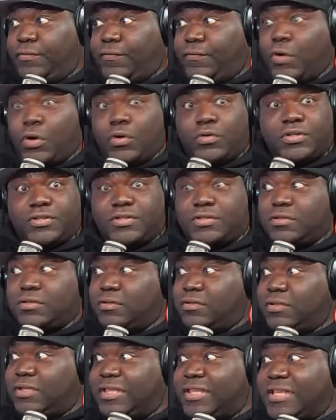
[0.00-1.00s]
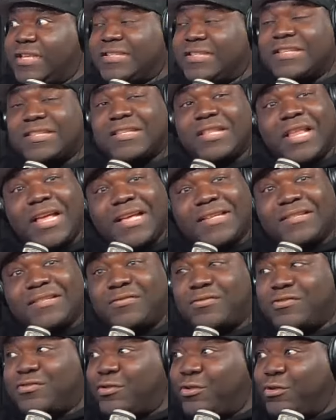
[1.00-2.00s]
Lessons learned are huge. This is
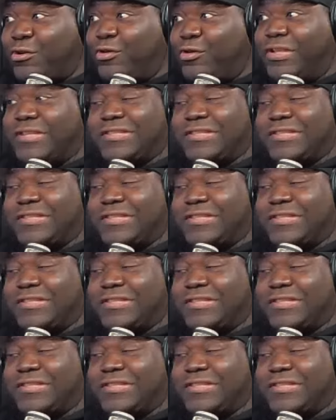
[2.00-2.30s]
lessons learned.